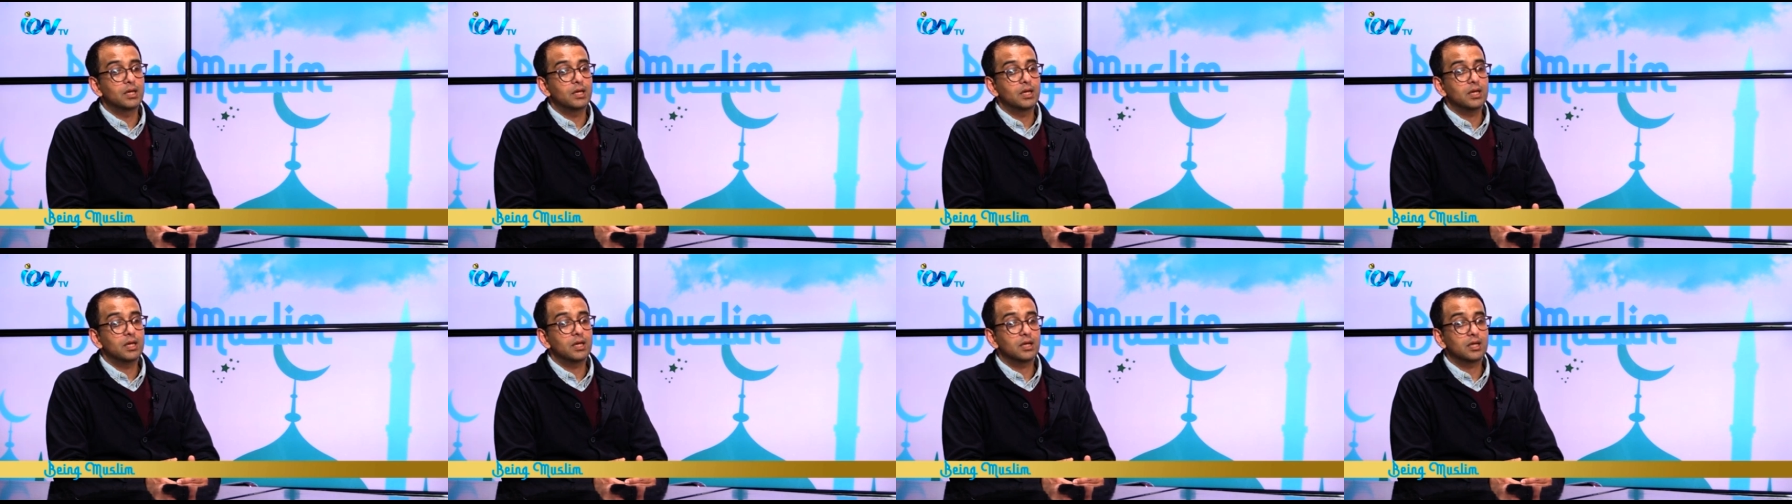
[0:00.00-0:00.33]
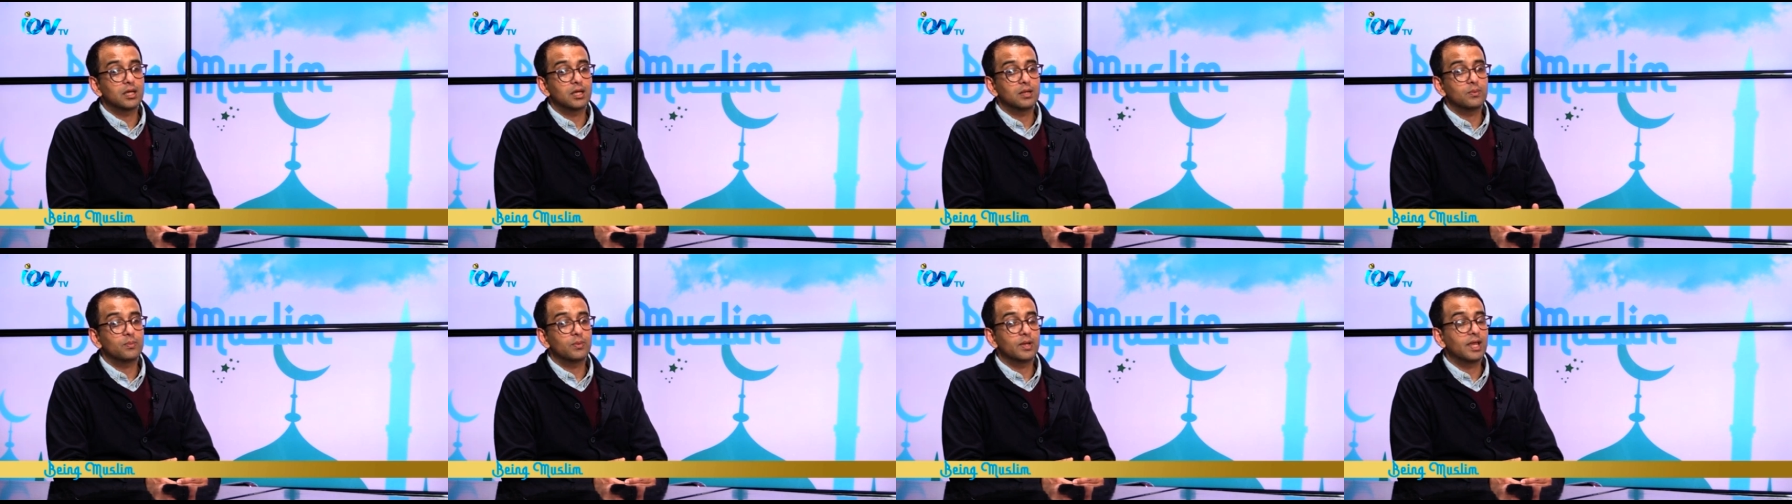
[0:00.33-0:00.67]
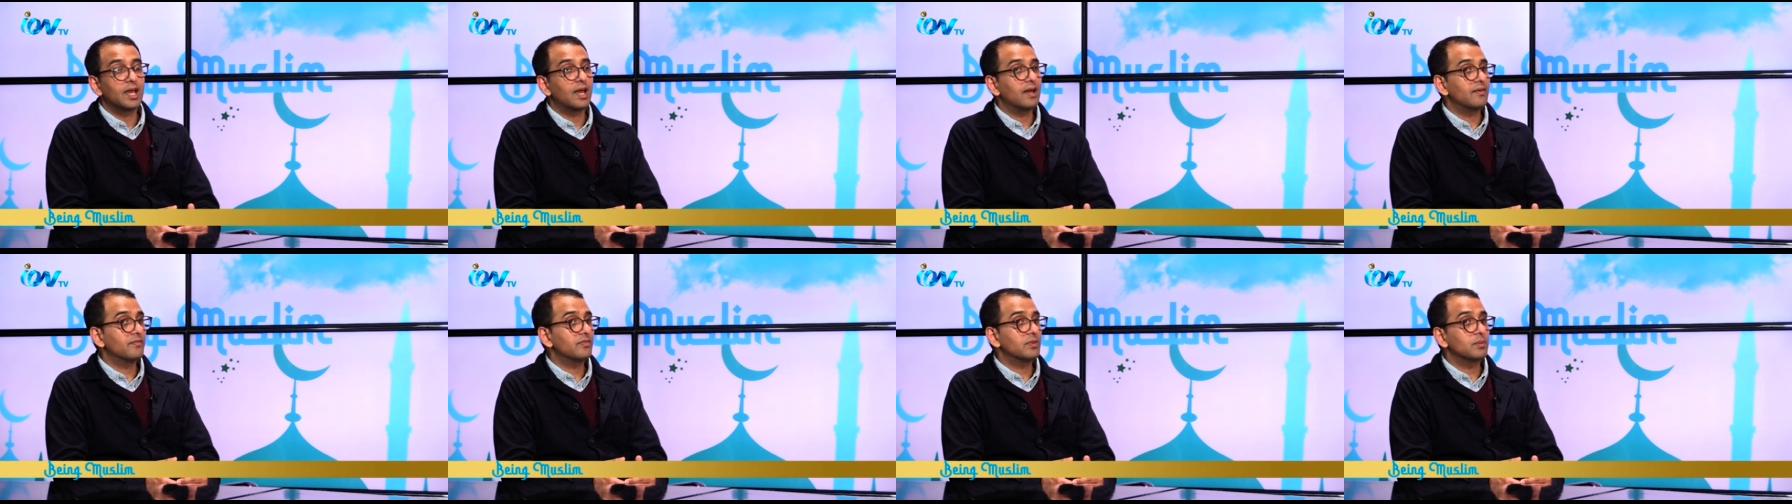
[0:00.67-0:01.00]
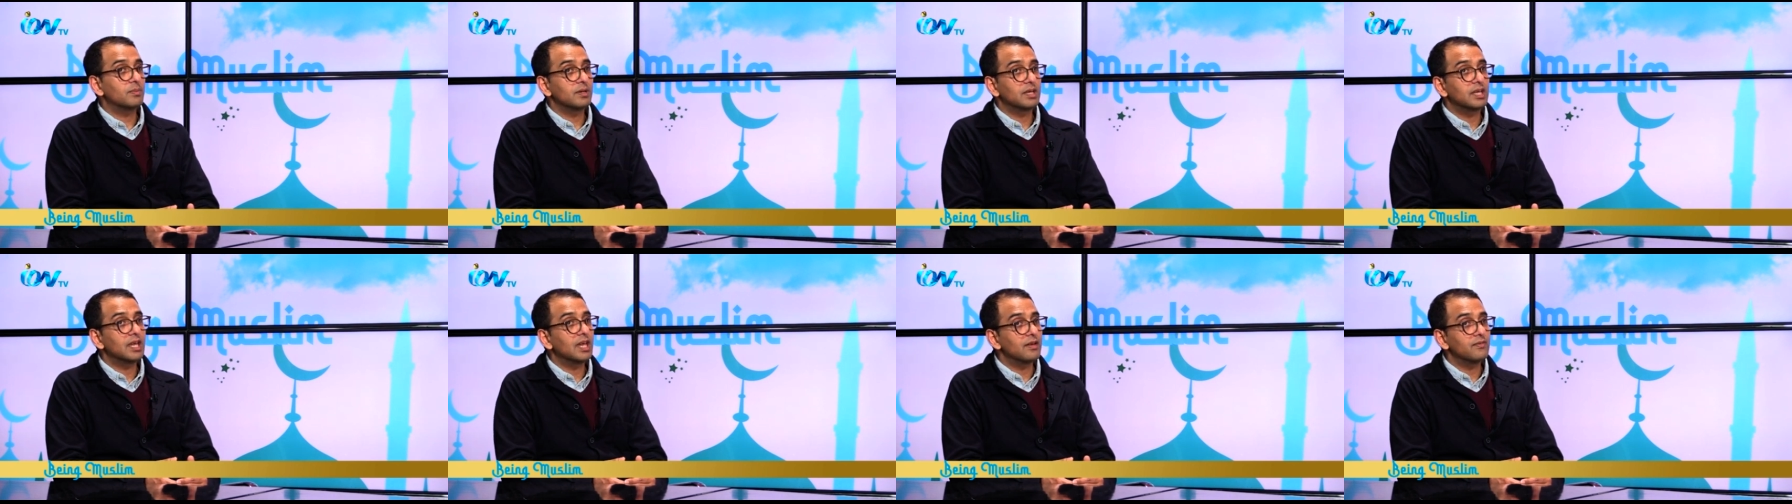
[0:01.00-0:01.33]
again, we have to
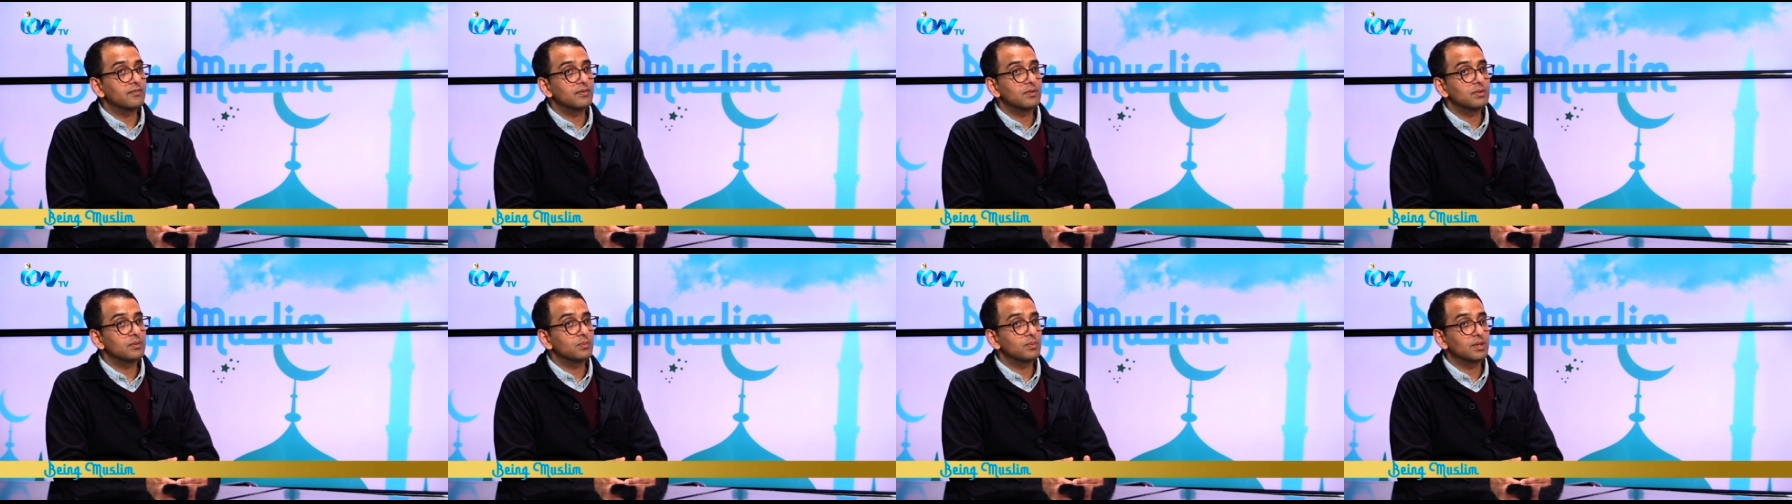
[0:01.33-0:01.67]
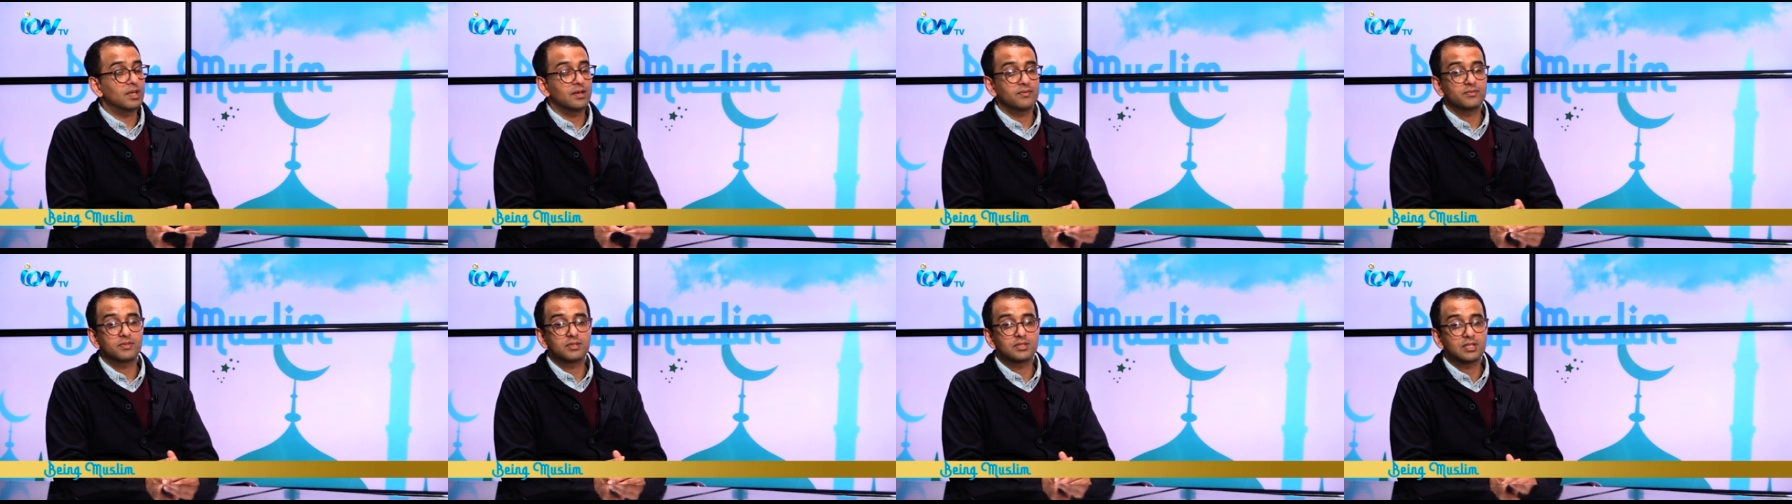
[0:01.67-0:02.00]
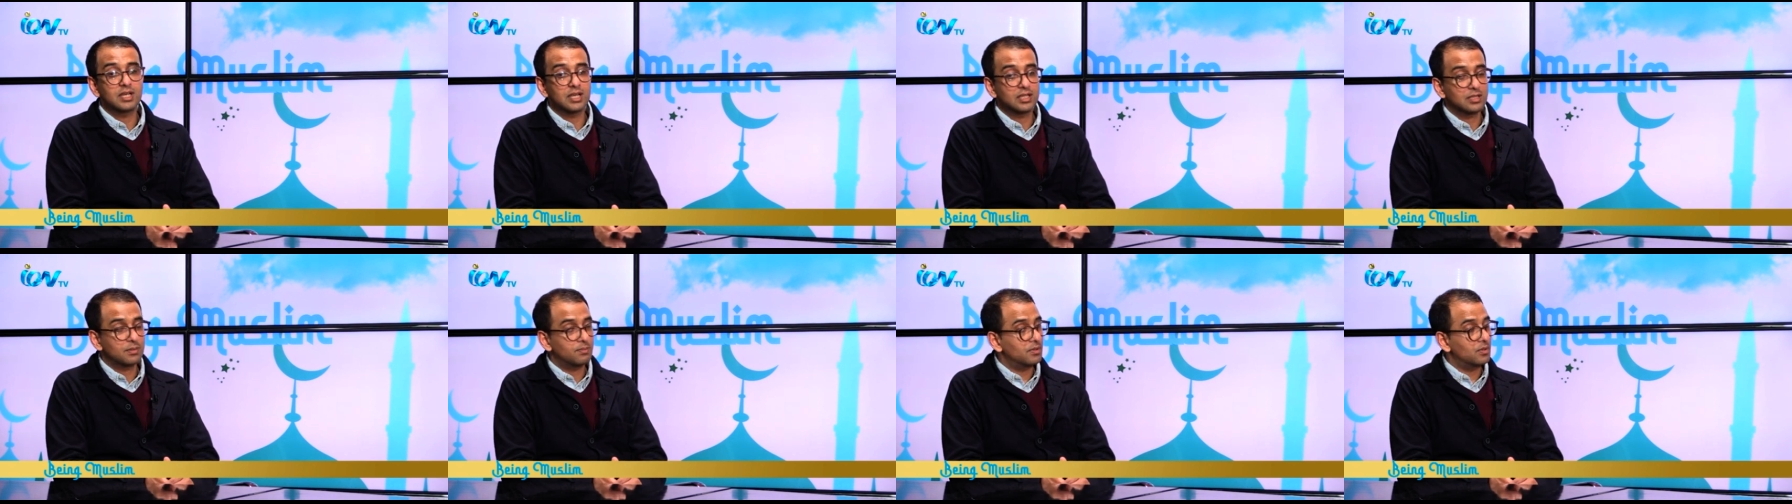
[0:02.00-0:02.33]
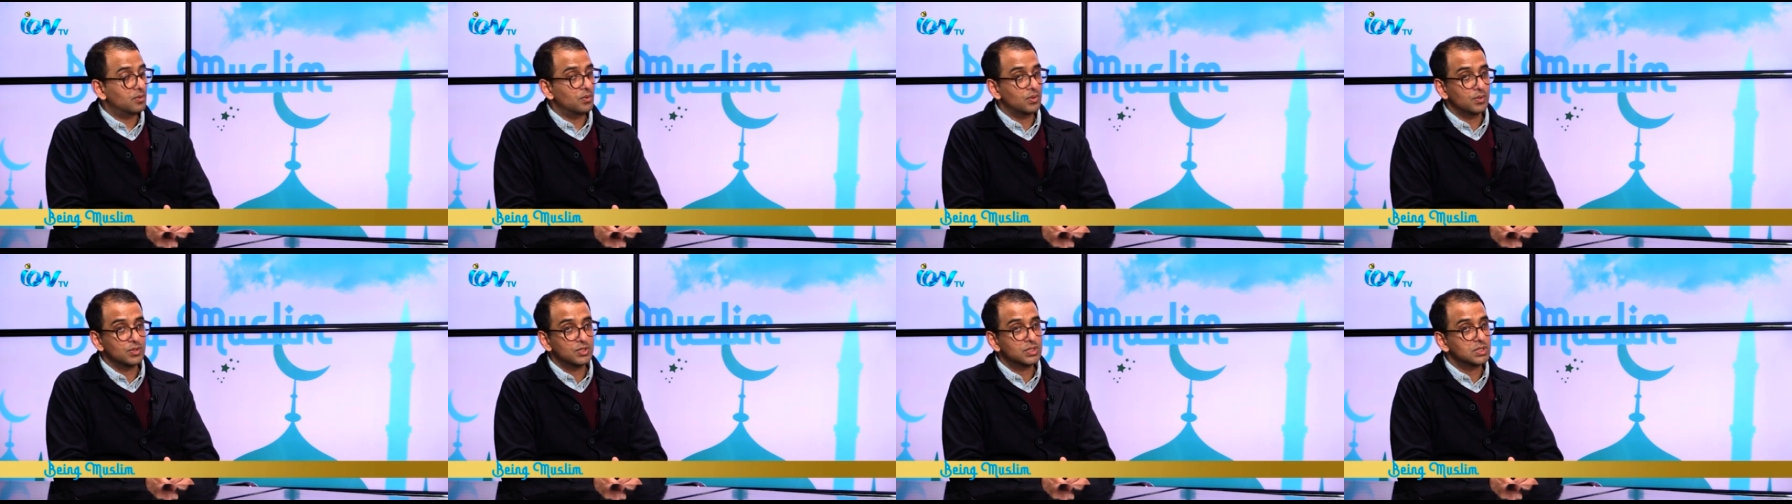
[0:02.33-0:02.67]
be careful. We have to take the
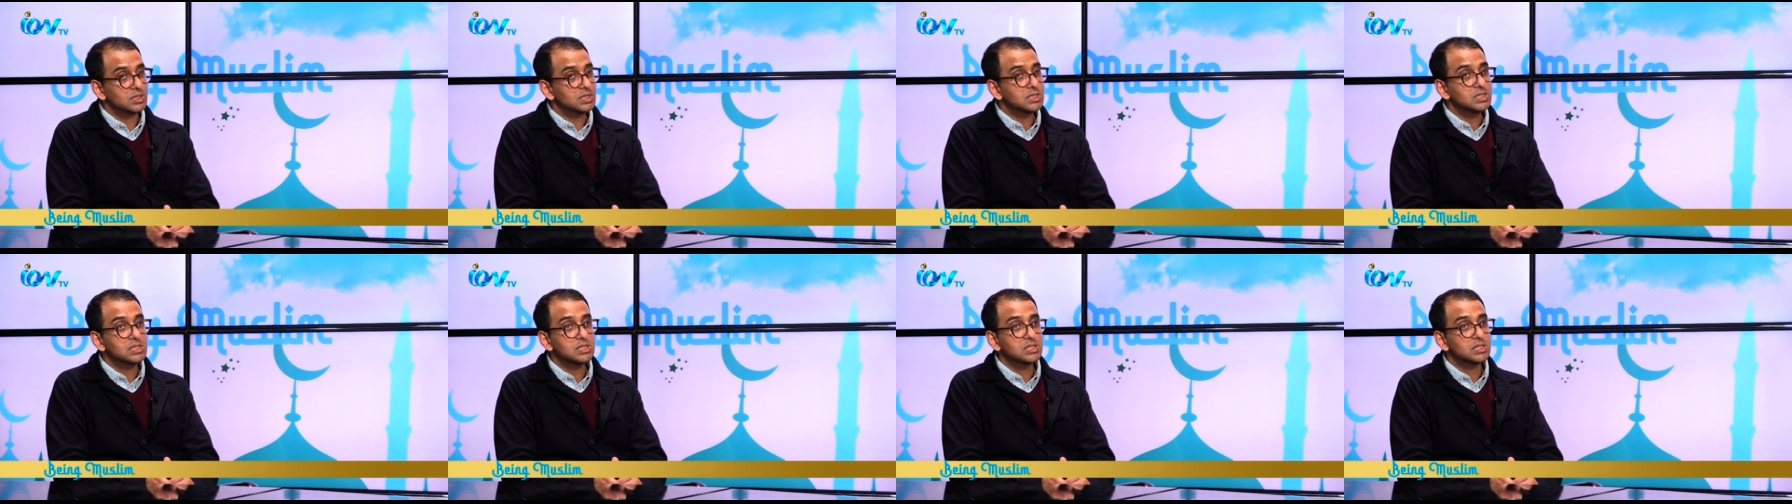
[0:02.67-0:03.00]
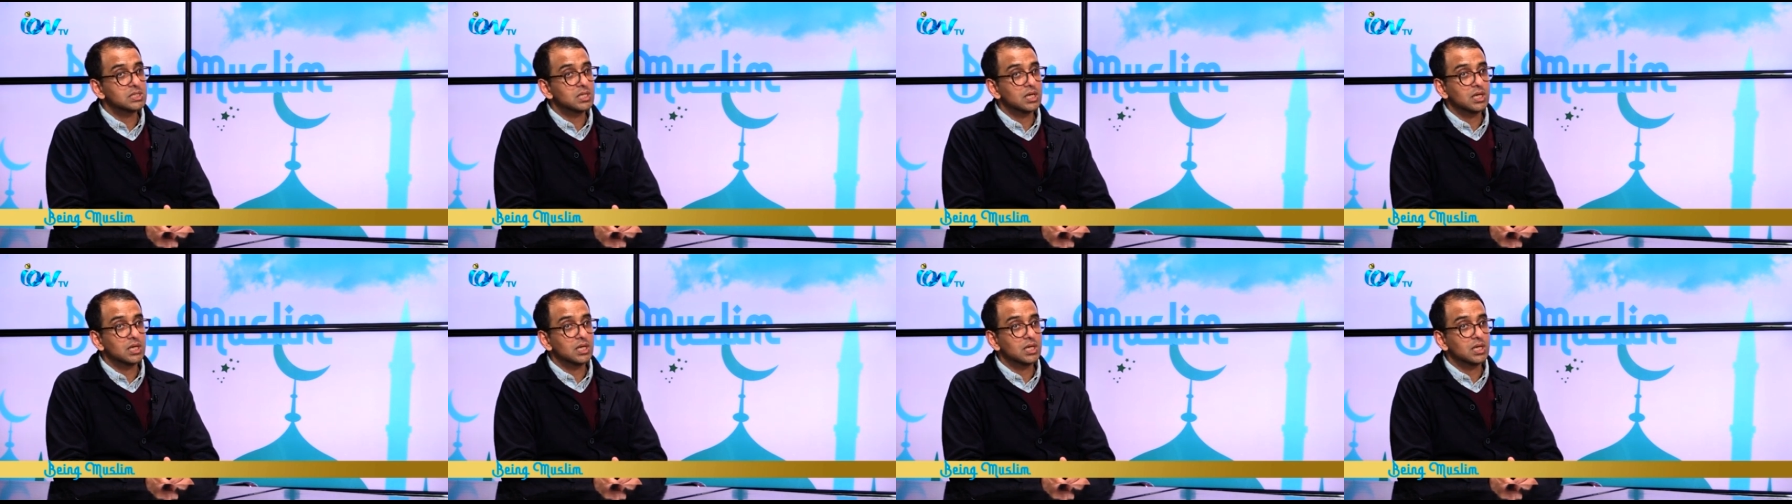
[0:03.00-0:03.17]
precautions,